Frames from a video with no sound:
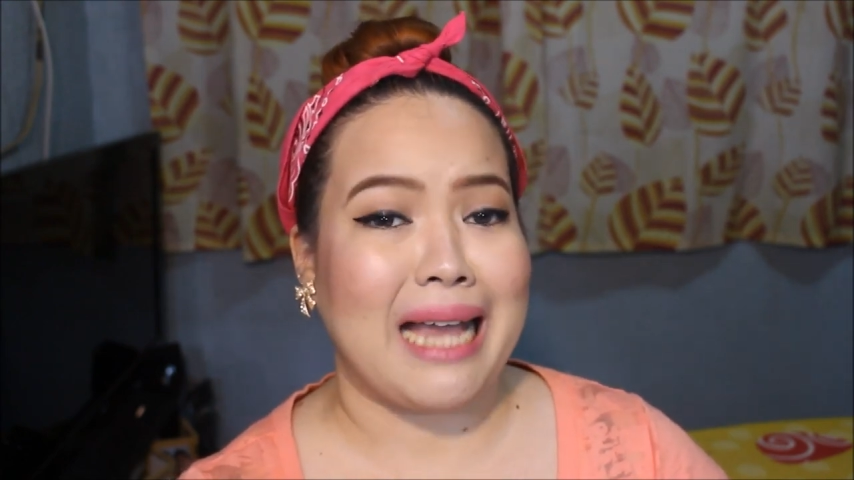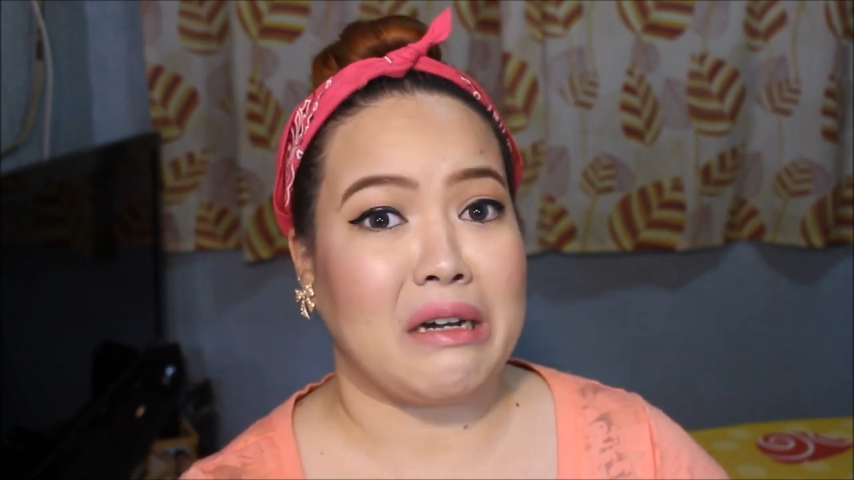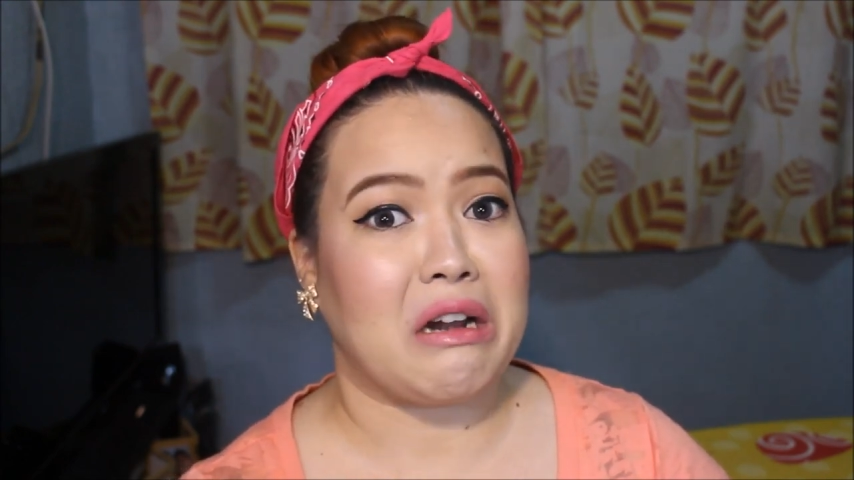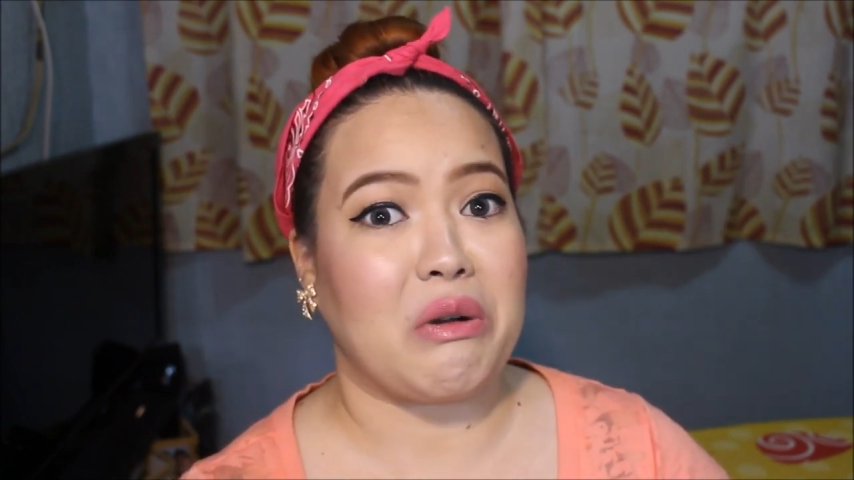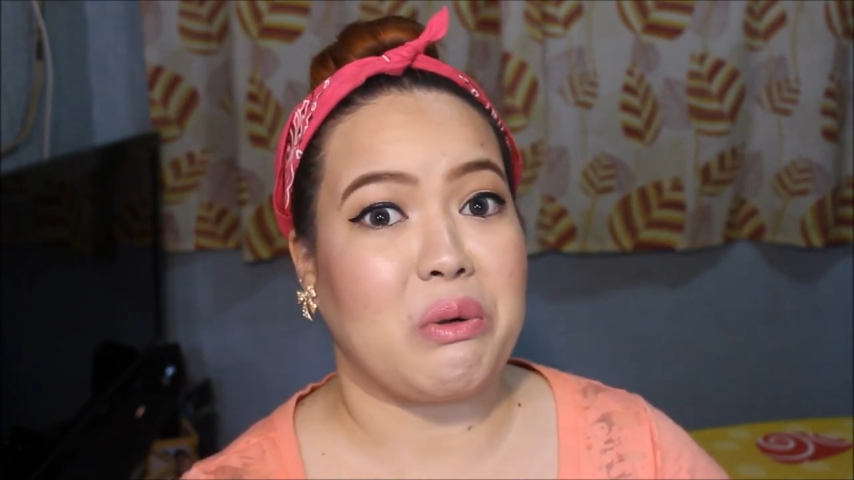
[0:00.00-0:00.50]
I
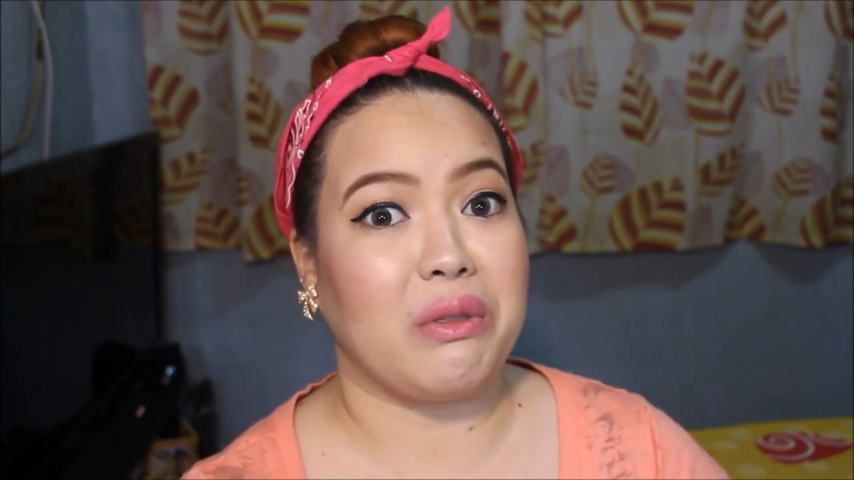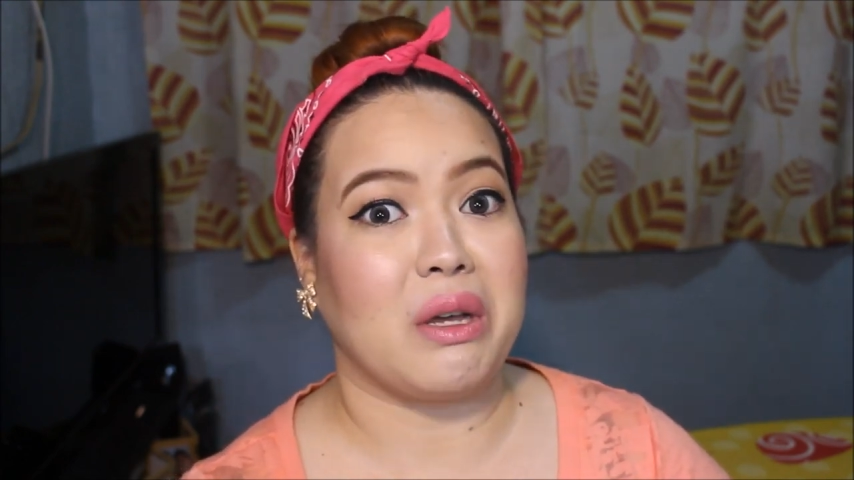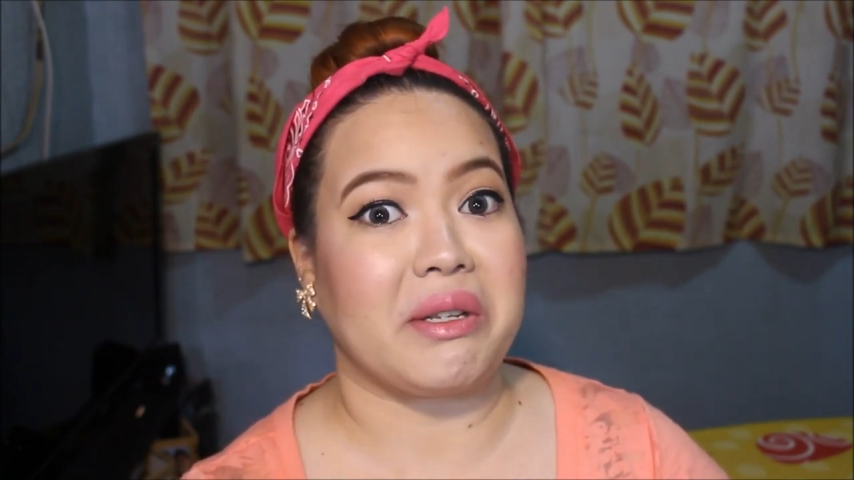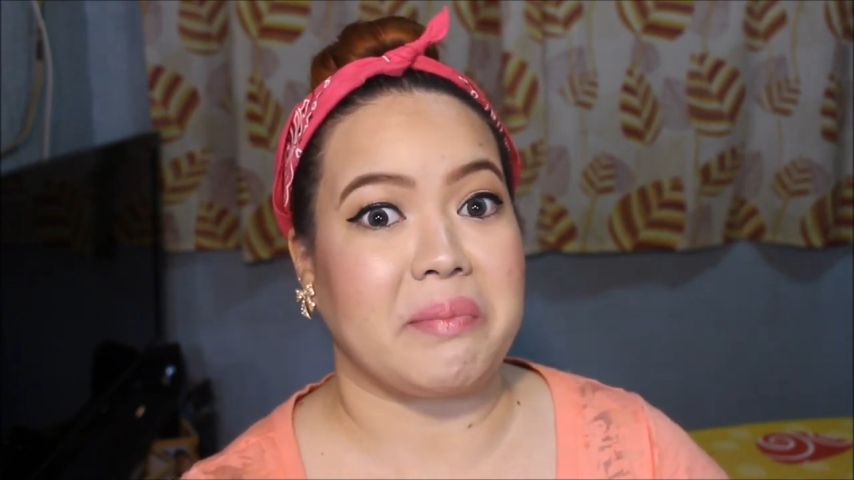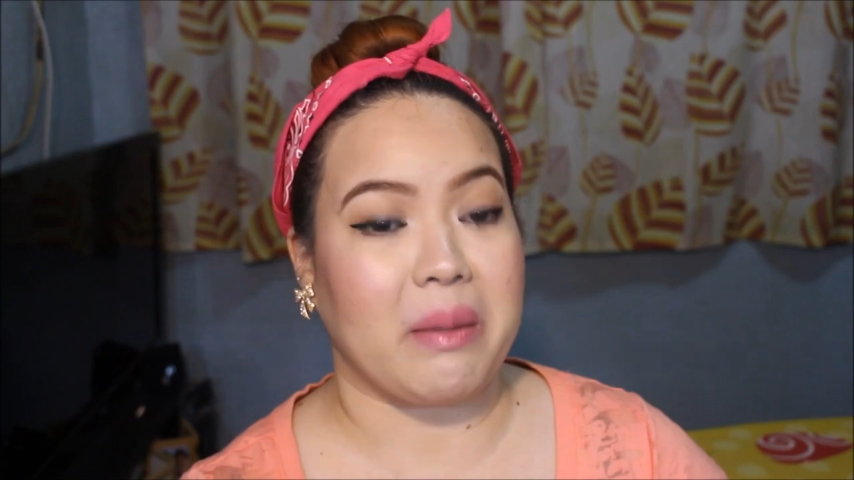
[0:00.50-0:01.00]
don't know who
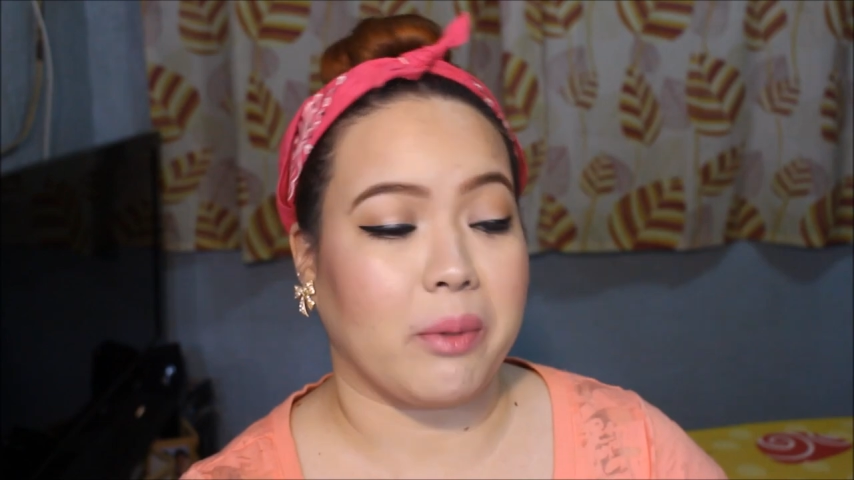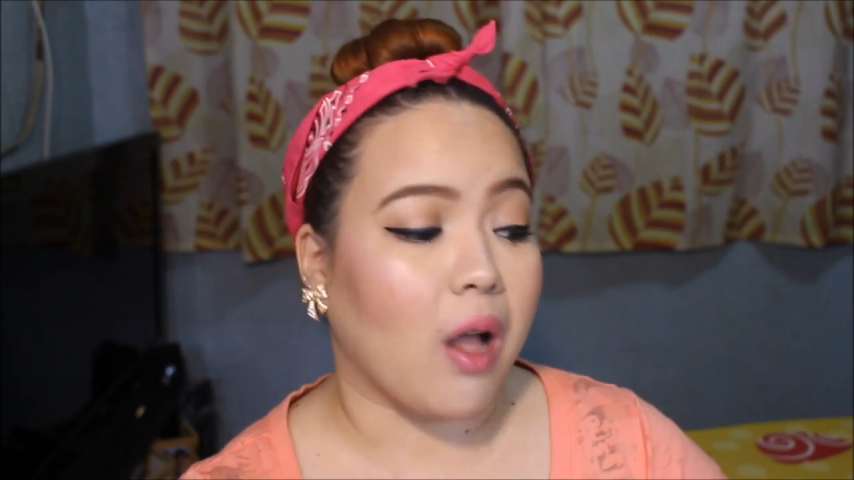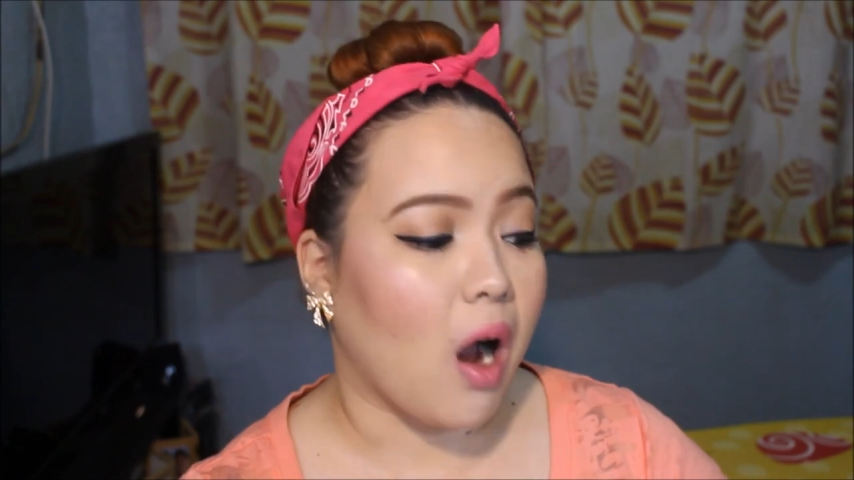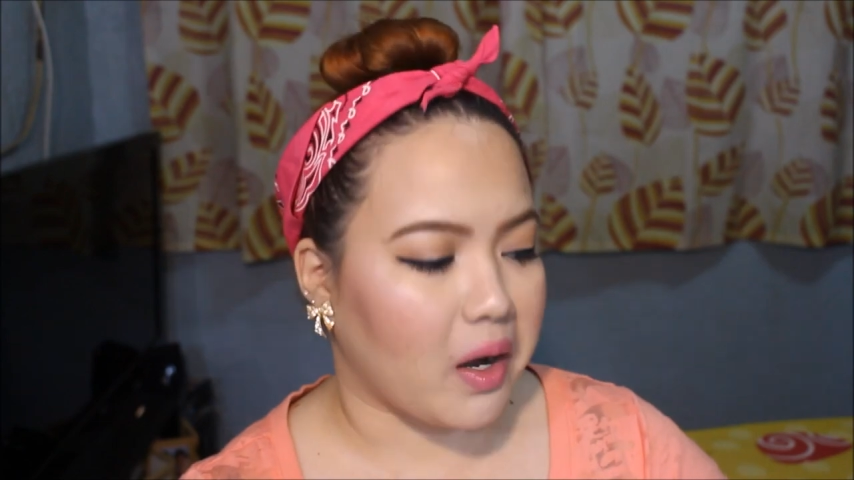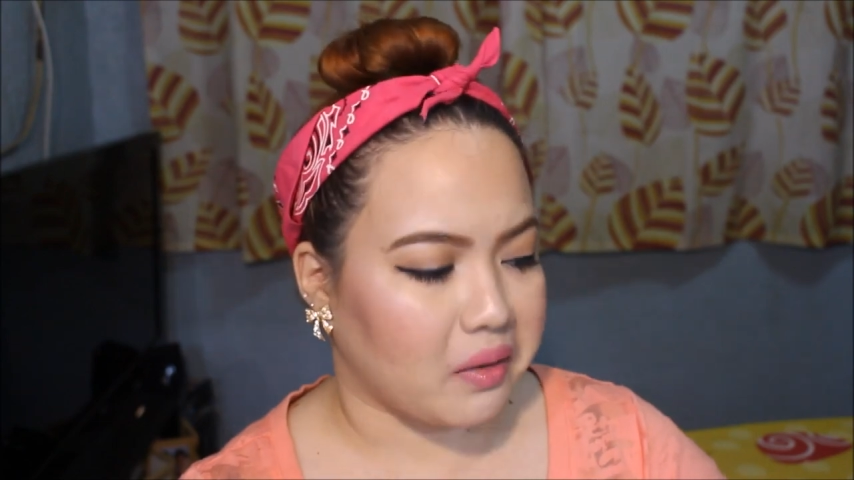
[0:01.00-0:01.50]
those
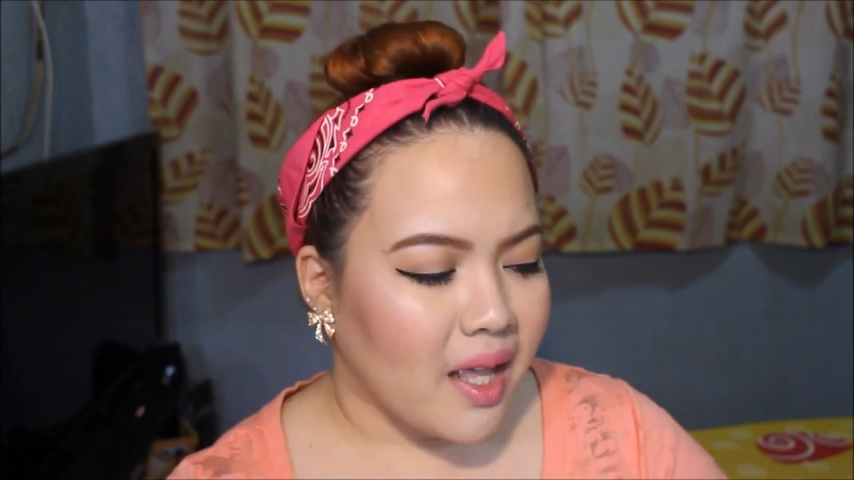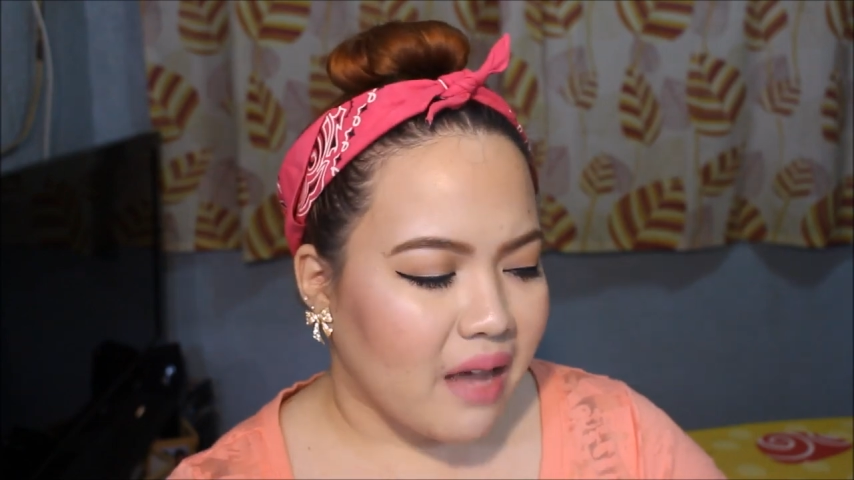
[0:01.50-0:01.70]
people are.